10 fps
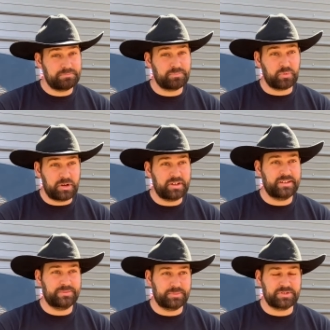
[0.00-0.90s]

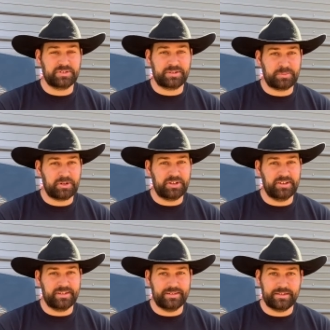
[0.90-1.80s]
really was looking pretty
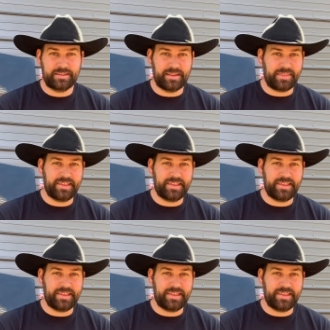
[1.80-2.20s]
good. And I think the